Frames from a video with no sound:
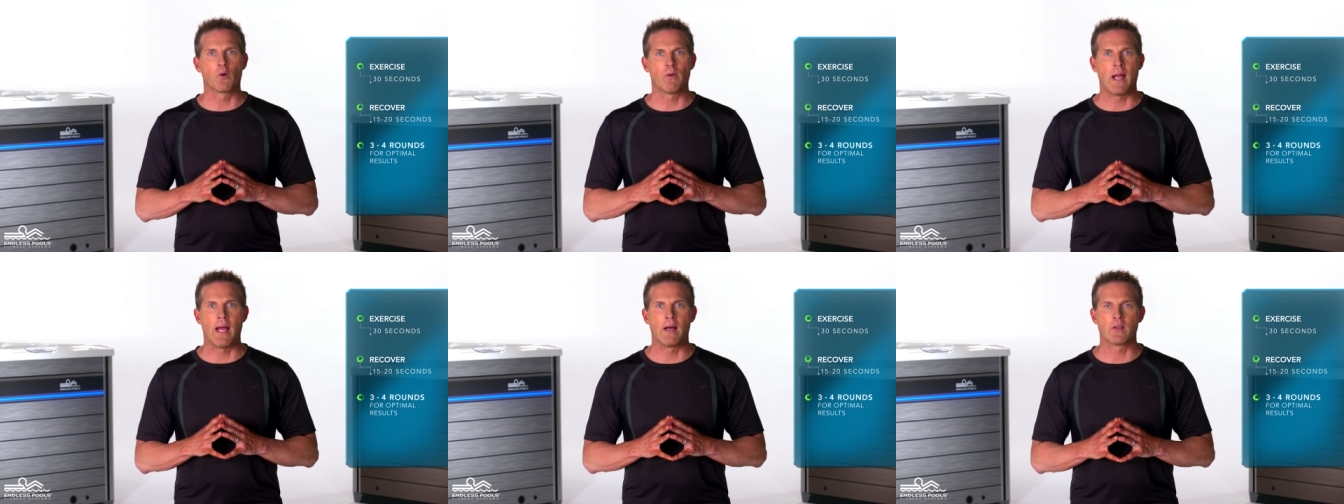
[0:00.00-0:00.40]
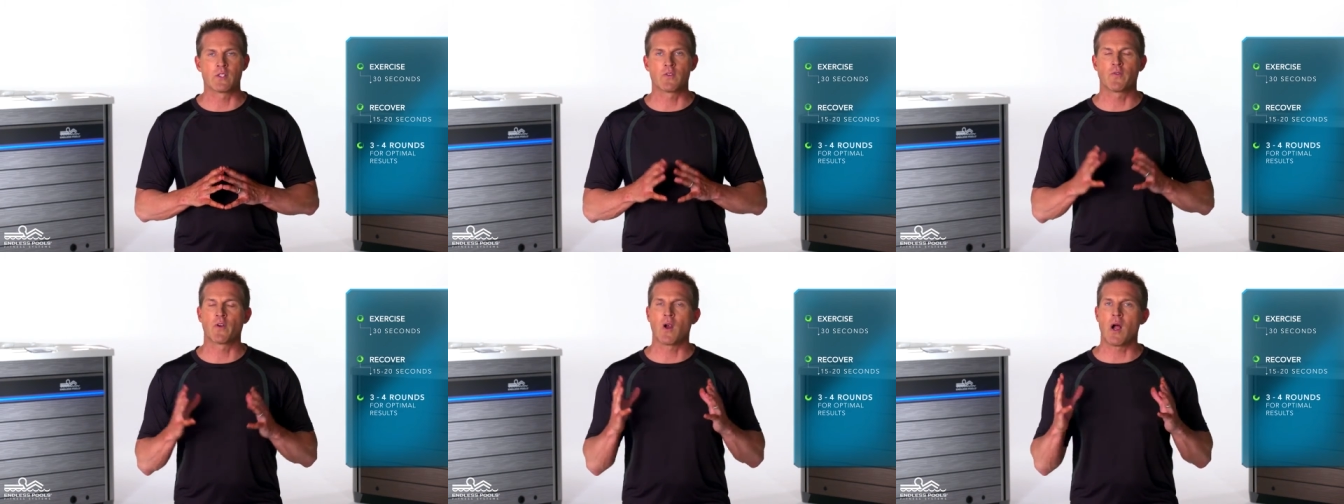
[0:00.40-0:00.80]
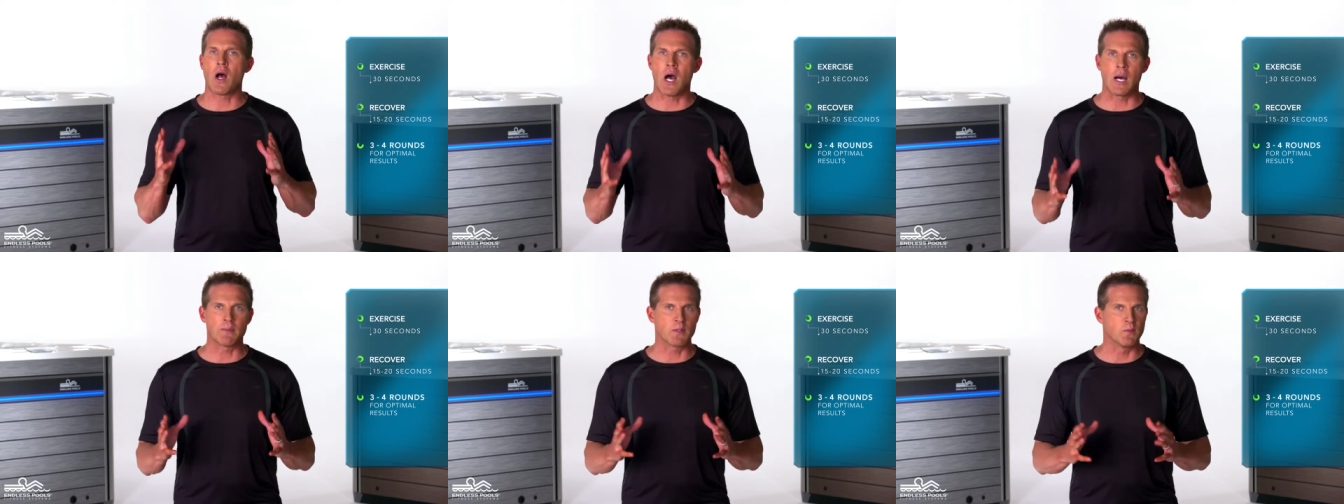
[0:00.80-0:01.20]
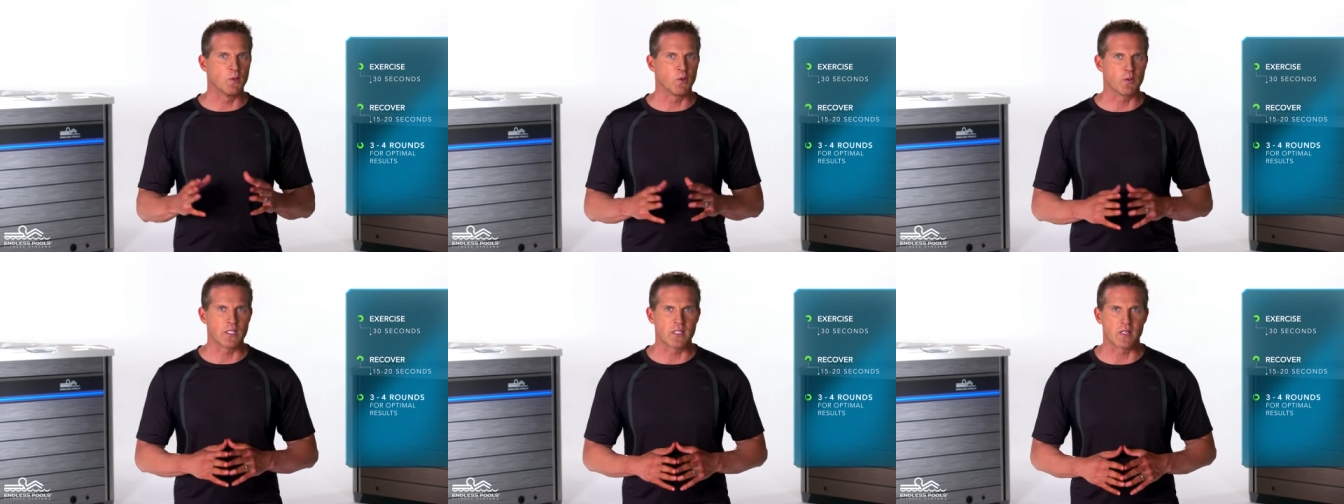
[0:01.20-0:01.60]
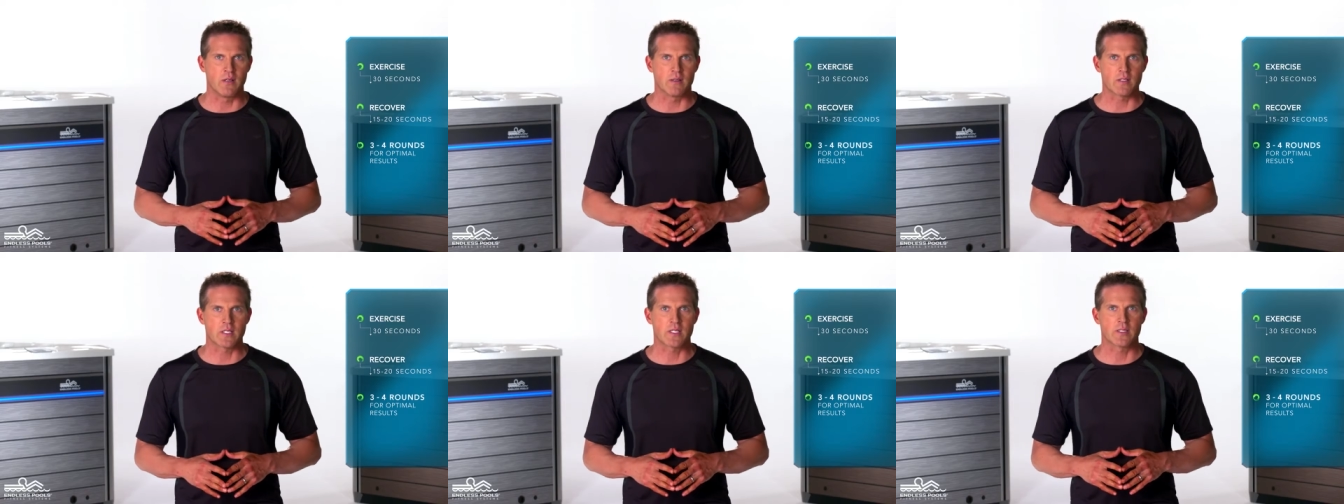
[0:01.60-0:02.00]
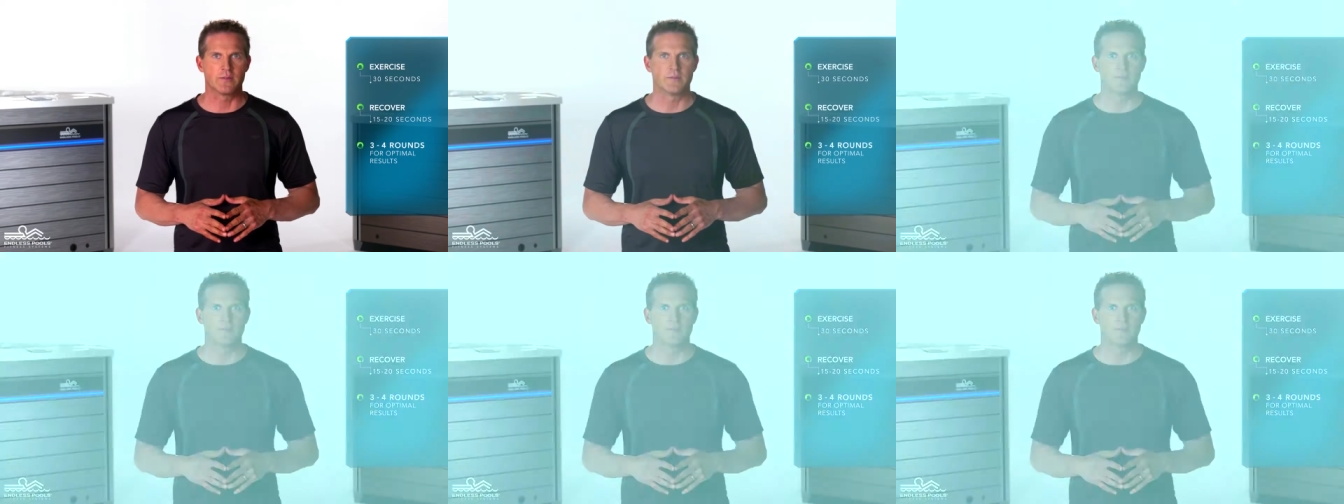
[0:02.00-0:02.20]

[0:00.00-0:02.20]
rounds for optimal results.